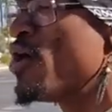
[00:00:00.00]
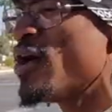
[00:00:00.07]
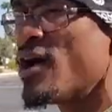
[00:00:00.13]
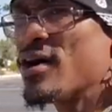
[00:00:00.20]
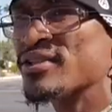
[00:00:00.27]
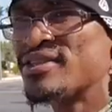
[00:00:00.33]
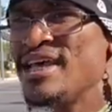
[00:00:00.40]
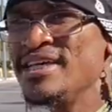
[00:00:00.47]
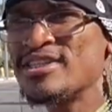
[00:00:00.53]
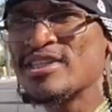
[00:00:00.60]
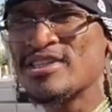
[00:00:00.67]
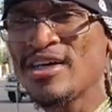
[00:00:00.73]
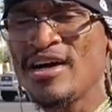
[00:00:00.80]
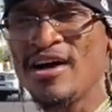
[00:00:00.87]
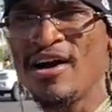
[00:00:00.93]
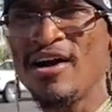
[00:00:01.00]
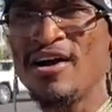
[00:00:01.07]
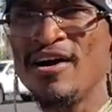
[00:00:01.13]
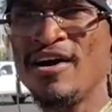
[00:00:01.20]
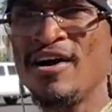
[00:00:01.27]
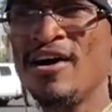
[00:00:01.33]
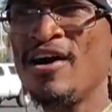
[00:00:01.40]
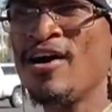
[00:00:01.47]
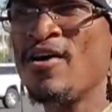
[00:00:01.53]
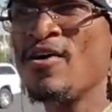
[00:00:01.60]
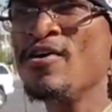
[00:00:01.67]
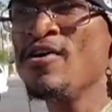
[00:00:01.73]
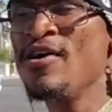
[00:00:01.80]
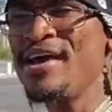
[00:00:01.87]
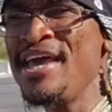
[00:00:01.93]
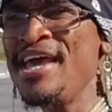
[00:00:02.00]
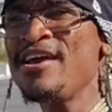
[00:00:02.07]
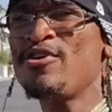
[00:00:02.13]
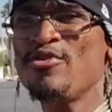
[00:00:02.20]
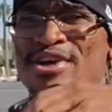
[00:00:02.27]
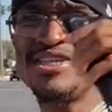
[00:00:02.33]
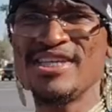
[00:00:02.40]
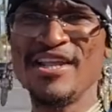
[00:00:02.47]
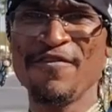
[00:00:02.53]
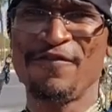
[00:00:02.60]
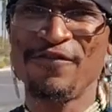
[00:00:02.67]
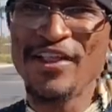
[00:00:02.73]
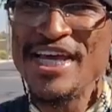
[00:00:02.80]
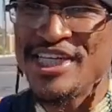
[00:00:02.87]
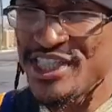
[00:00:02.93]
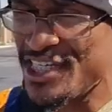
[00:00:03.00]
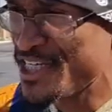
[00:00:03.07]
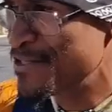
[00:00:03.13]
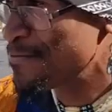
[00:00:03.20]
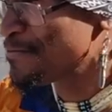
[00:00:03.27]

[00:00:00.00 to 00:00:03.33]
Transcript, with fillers: uh, things is uh, uh, uh, uh, increasing. Inflation.